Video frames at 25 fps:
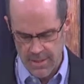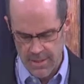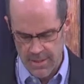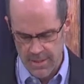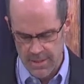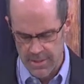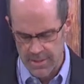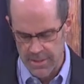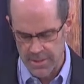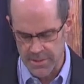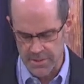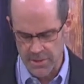
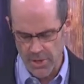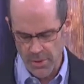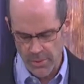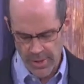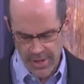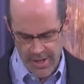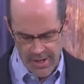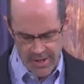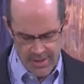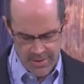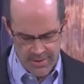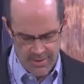There's no
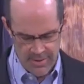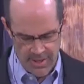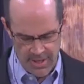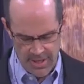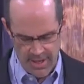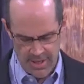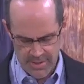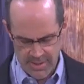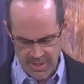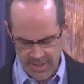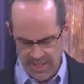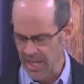one else that
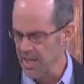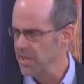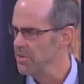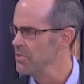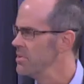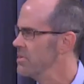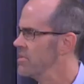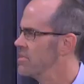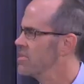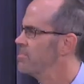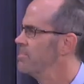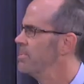has a
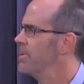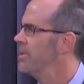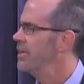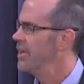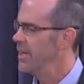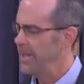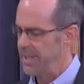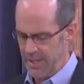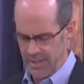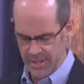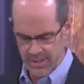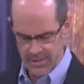kindred
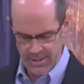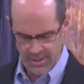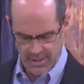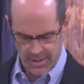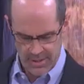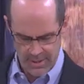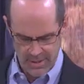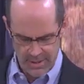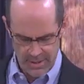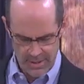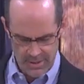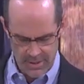spirit
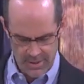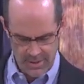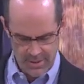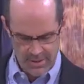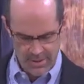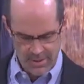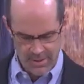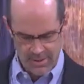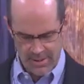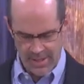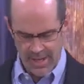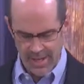
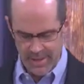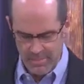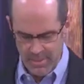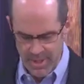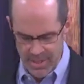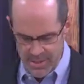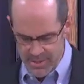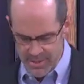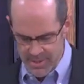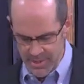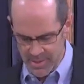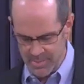like
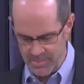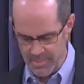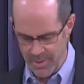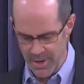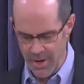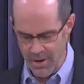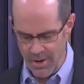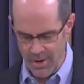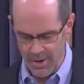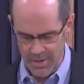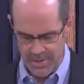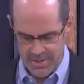me, says
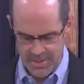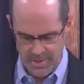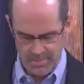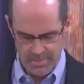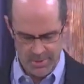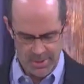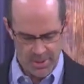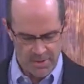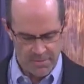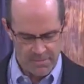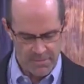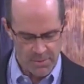Paul. It's a
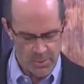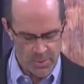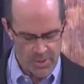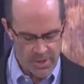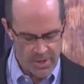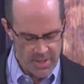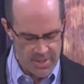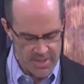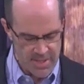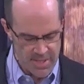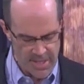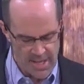beautiful
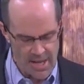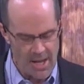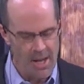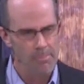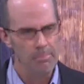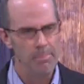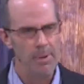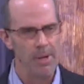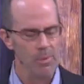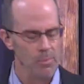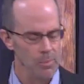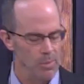word, it's a
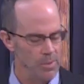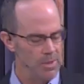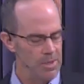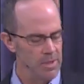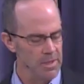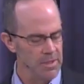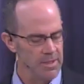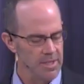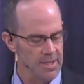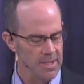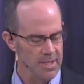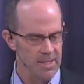compound
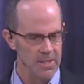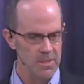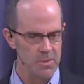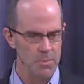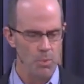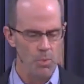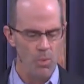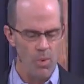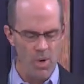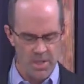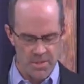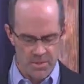word that is
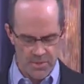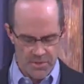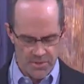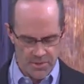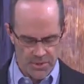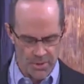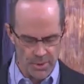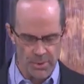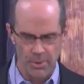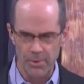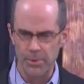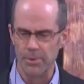one
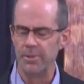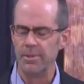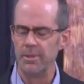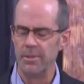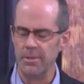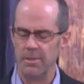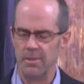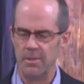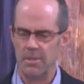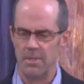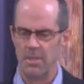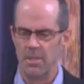souled.
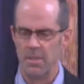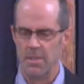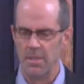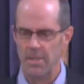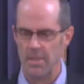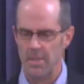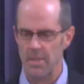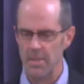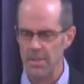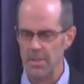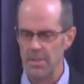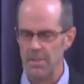
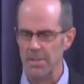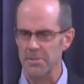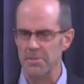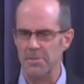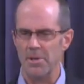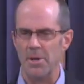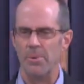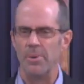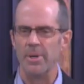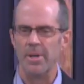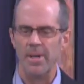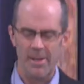There's
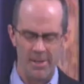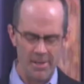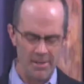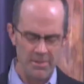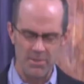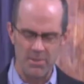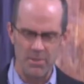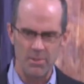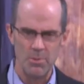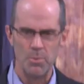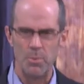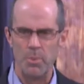no one
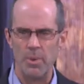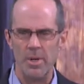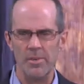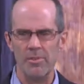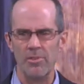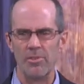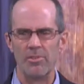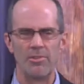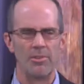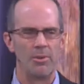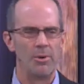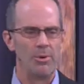else who's one
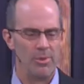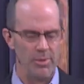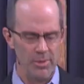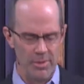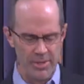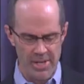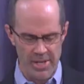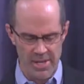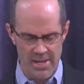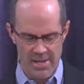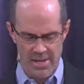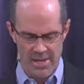
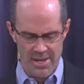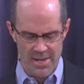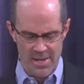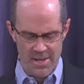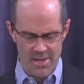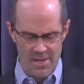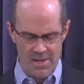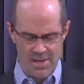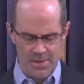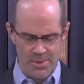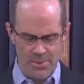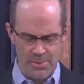souled
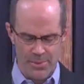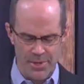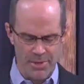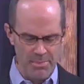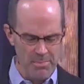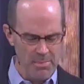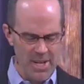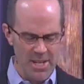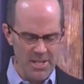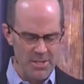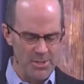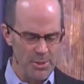with
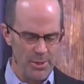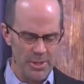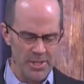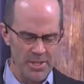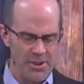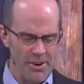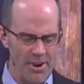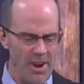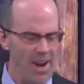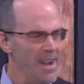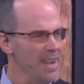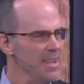me toward
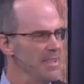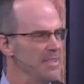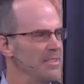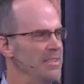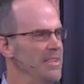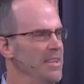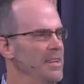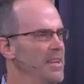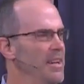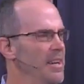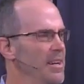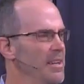Christ
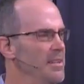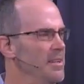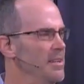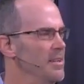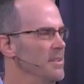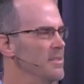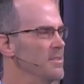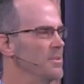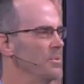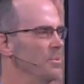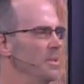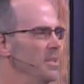and
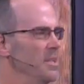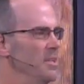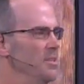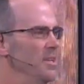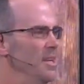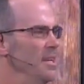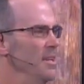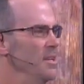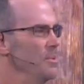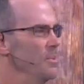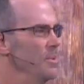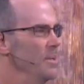others with a
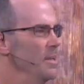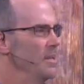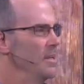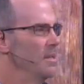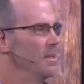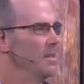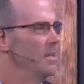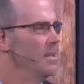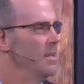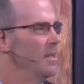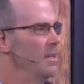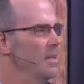genuine
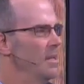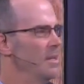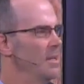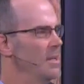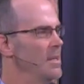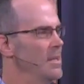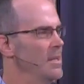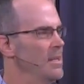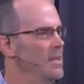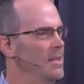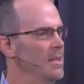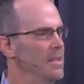
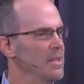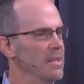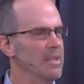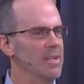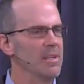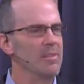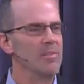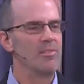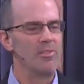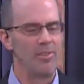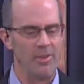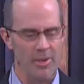
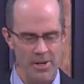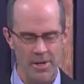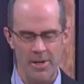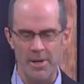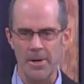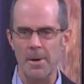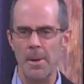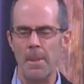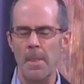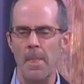concern.